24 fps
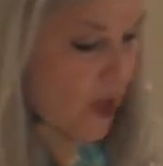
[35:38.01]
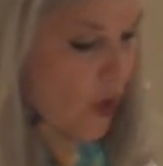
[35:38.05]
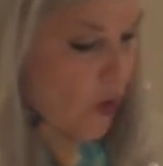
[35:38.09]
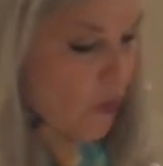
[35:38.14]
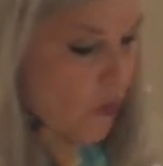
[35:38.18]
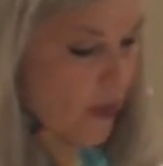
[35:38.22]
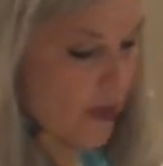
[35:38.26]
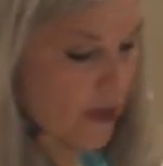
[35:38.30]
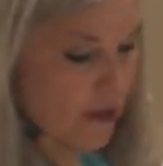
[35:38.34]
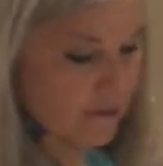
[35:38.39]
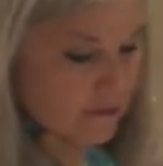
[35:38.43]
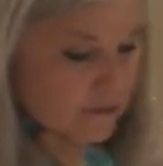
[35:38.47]

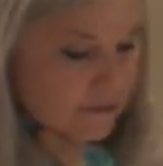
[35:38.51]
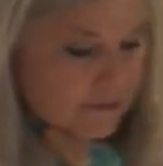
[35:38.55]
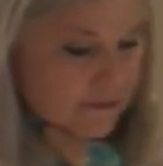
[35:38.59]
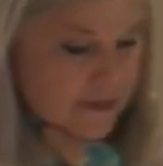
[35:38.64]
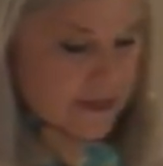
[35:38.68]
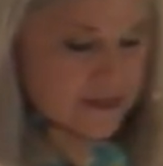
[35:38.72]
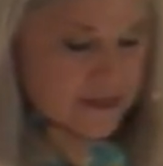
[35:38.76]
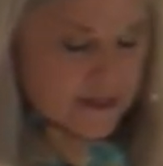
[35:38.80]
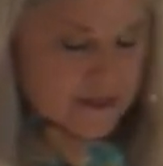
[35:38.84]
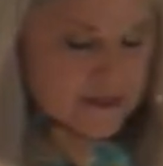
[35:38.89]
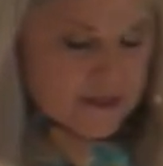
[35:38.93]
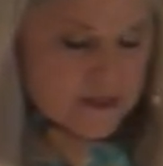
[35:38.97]
Well,
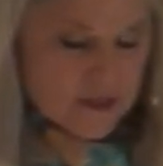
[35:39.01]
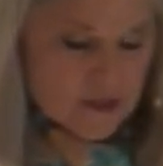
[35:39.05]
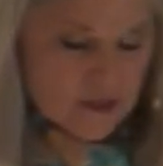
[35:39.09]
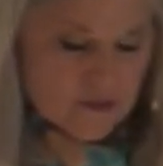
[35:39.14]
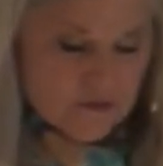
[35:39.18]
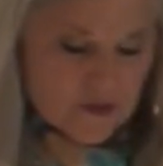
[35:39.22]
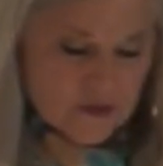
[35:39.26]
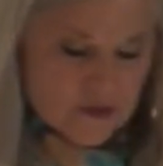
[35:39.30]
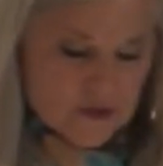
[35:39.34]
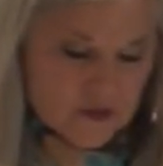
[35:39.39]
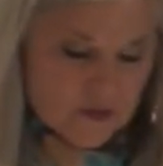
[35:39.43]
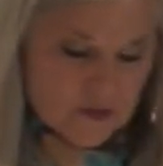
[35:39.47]
let's consider
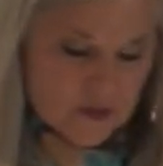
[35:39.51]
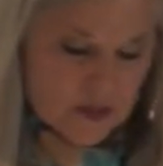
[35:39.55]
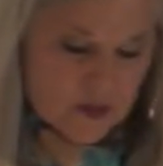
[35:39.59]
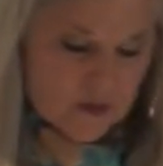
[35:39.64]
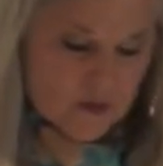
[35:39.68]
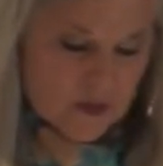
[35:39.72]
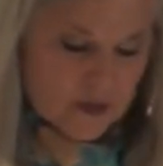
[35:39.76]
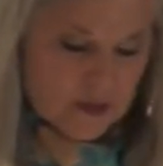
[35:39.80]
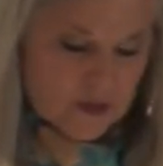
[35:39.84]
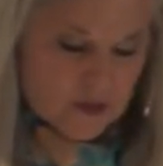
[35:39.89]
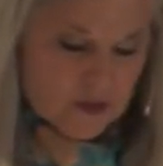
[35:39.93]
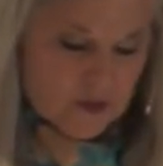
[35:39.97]
verse
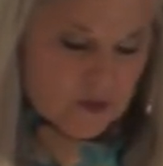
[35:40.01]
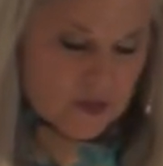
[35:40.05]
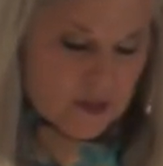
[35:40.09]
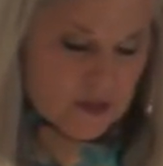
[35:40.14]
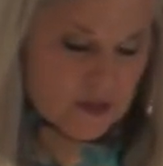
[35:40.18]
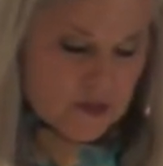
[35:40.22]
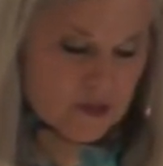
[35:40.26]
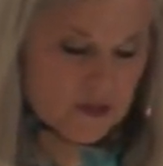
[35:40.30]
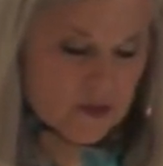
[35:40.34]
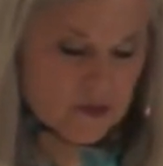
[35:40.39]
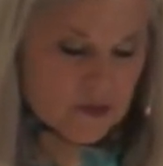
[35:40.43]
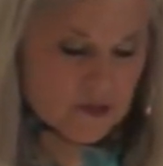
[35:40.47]
21 and
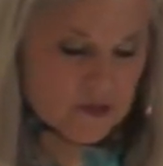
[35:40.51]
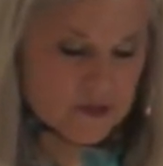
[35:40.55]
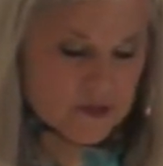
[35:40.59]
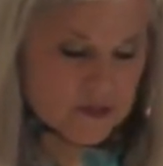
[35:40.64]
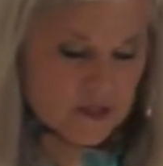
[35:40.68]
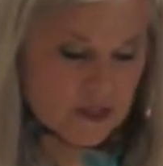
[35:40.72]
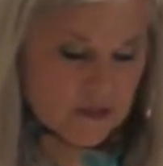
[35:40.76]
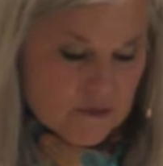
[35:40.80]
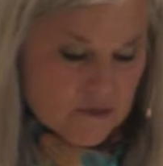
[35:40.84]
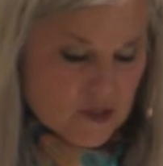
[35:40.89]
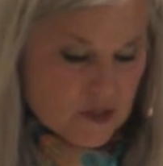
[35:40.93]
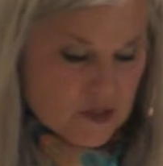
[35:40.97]
22 to
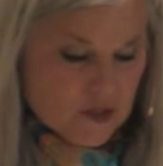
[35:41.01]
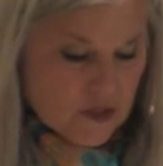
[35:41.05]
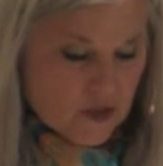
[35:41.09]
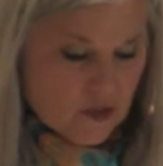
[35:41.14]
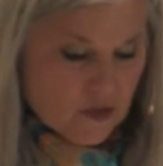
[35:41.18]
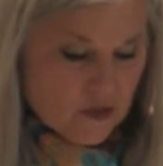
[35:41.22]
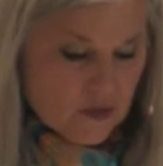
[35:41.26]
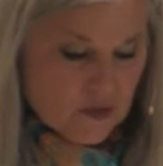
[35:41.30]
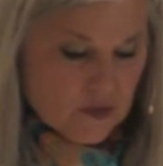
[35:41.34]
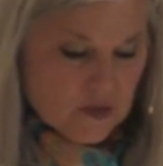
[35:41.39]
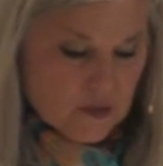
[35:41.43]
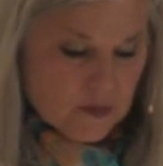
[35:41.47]
see if she's
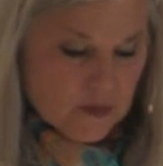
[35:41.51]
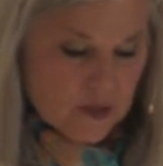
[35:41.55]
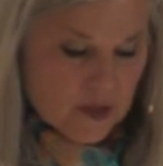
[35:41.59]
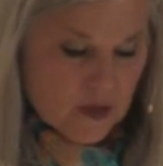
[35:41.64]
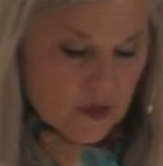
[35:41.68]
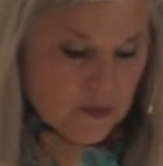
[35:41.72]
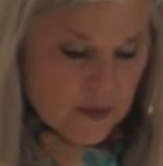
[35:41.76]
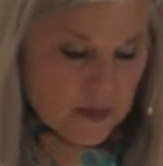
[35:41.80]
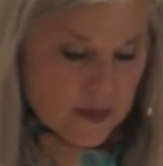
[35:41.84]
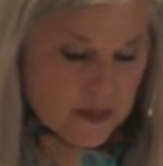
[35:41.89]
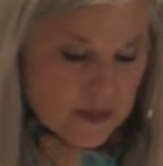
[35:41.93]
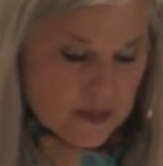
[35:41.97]
going to be
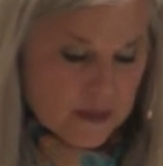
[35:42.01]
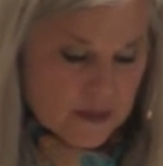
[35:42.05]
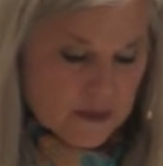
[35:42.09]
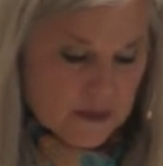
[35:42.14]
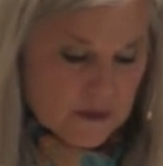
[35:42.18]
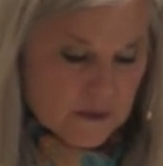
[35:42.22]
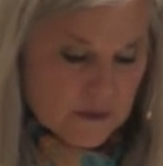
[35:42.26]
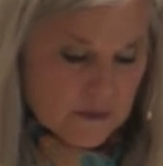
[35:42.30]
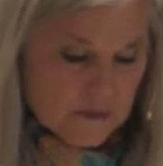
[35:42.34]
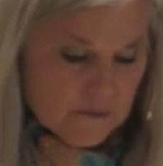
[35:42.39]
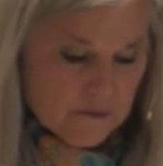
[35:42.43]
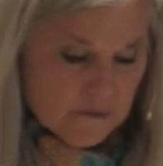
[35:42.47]

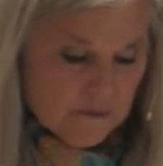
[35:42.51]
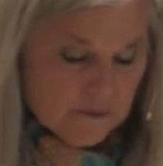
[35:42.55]
obedient.